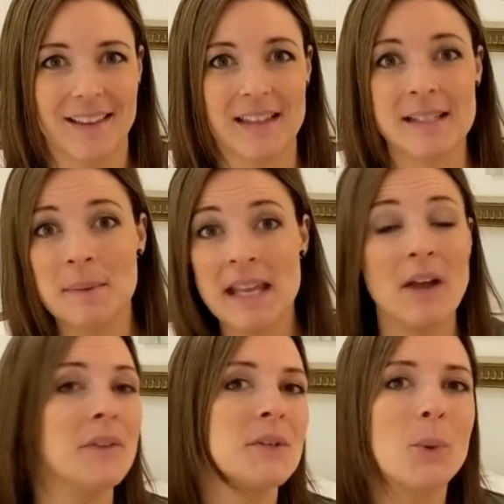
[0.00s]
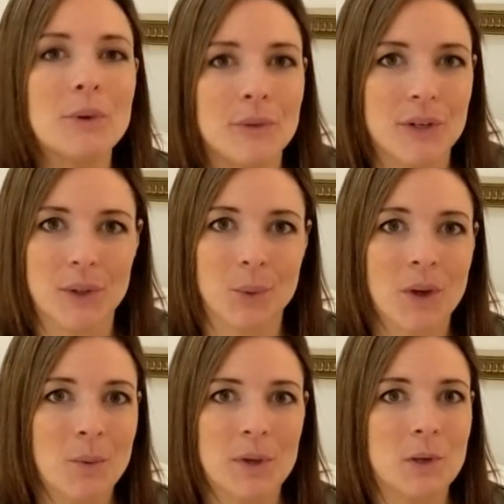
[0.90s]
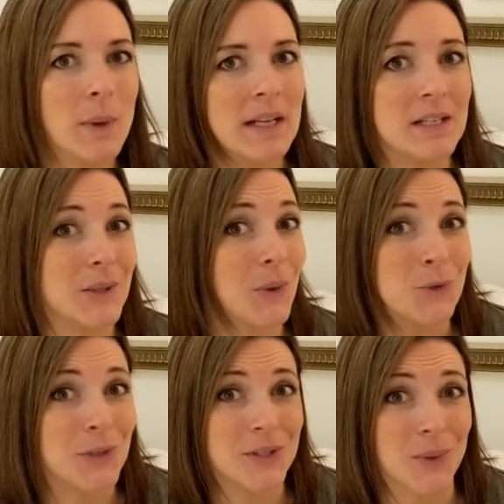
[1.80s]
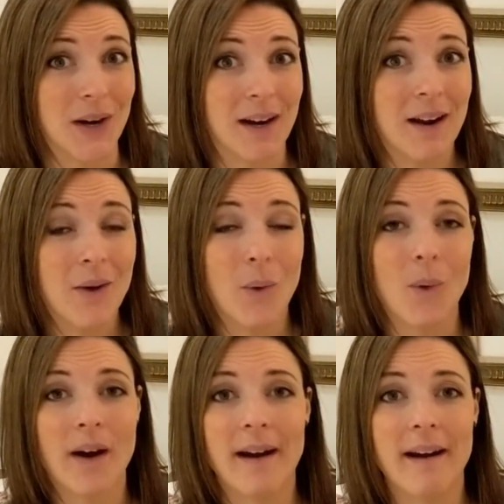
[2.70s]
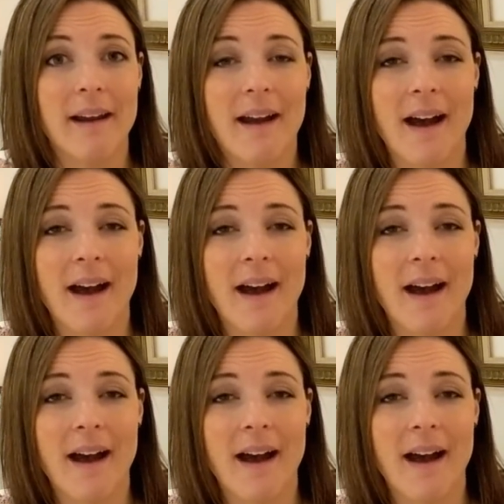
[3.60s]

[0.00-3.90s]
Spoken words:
That somebody held the door for you when you went into the grocery store, or